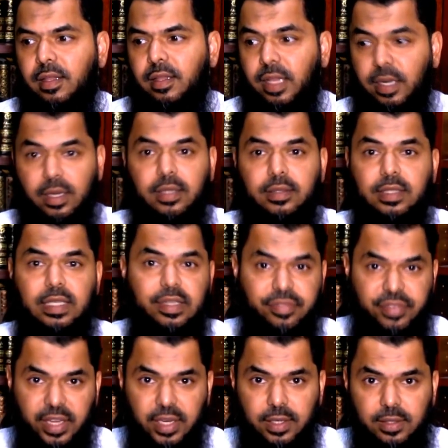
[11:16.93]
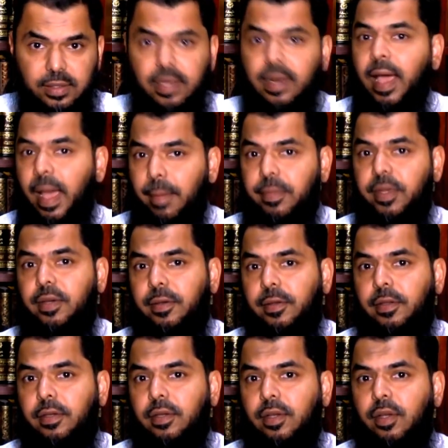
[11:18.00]
there is an event that happened
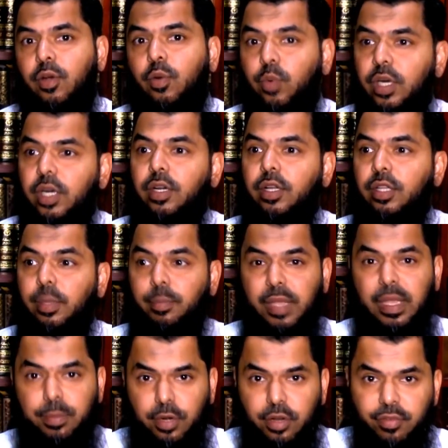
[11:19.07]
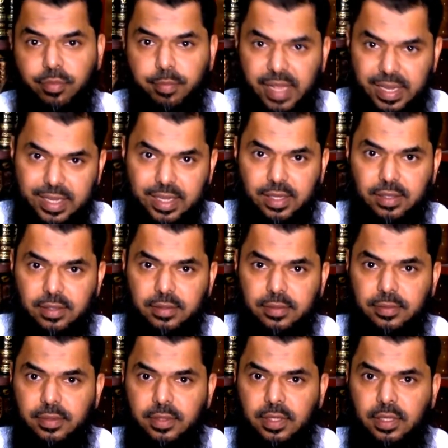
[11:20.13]
where the people of Mecca,
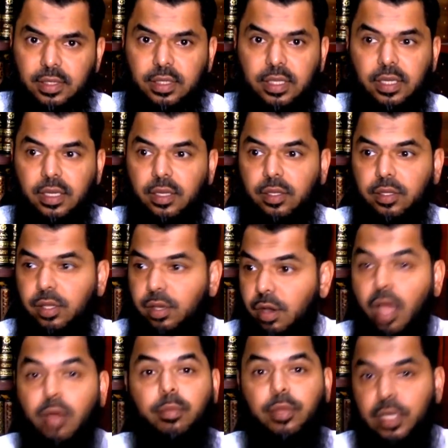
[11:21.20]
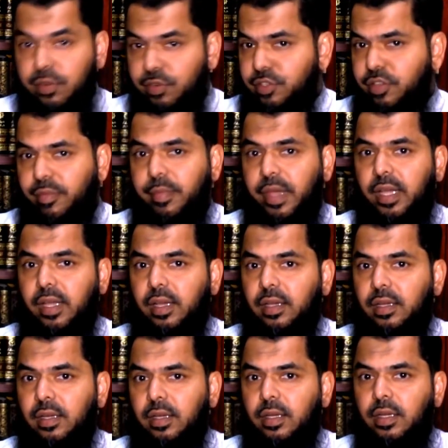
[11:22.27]
the, the non believers of
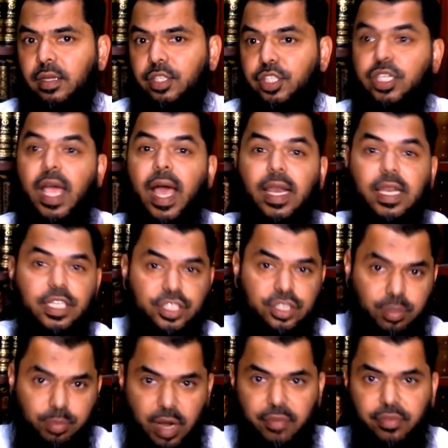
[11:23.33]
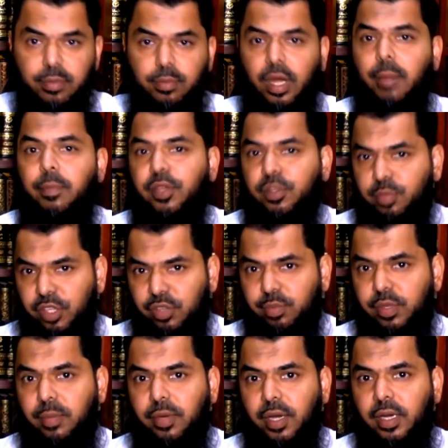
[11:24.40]
Mecca, challenged the Prophet Muhammad, peace
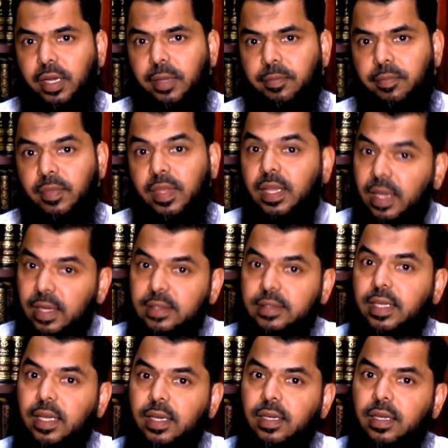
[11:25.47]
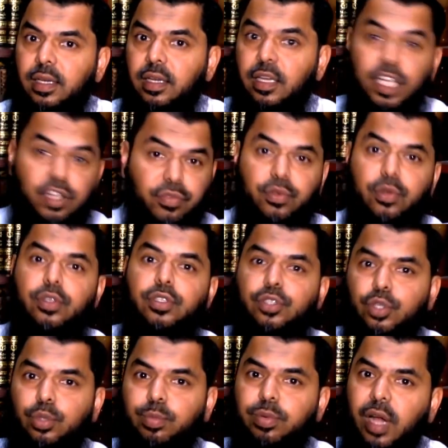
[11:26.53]
be upon him, and said, If you're a
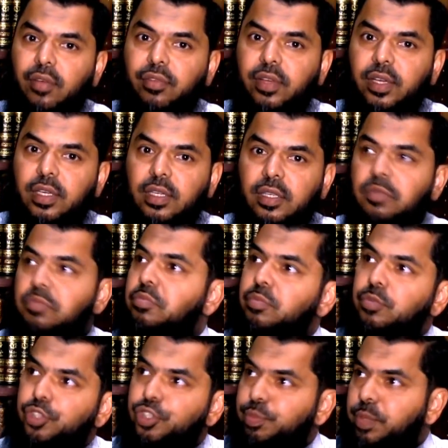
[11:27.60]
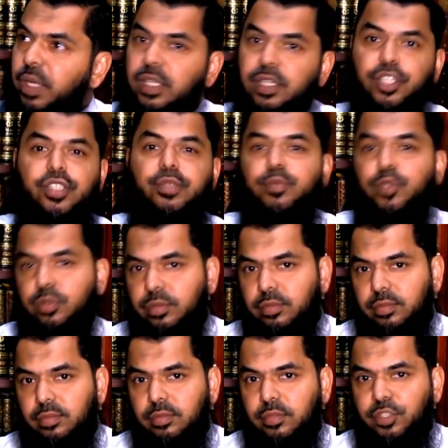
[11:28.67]
true prophet, split this moon,
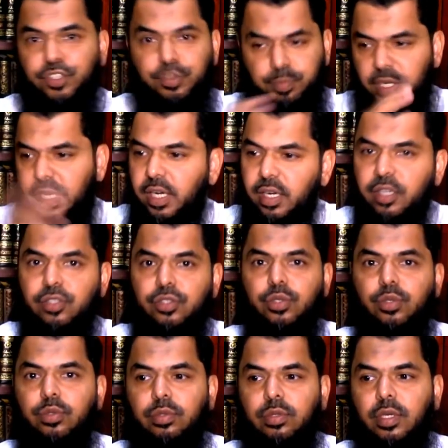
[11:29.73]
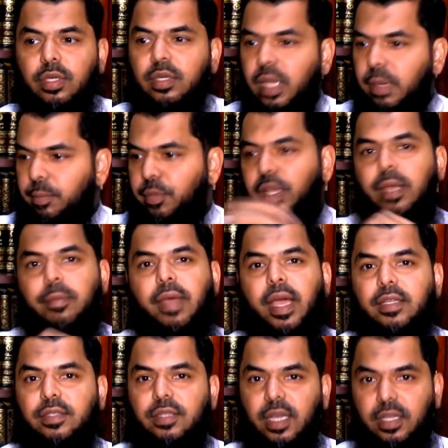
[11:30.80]
split it into and bring it
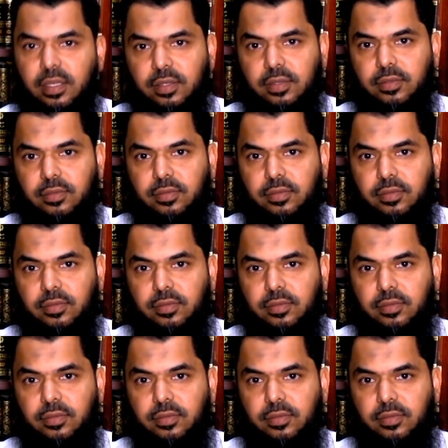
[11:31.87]
back together.